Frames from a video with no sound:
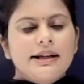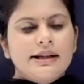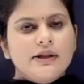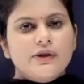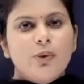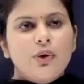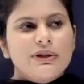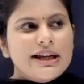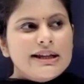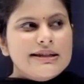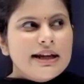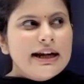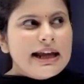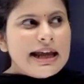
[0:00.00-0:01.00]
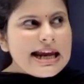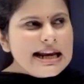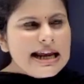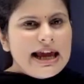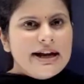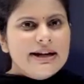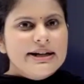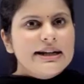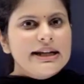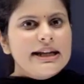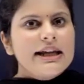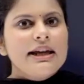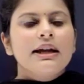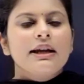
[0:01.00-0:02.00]
let's suppose I said
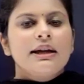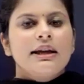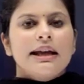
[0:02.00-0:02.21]
inherently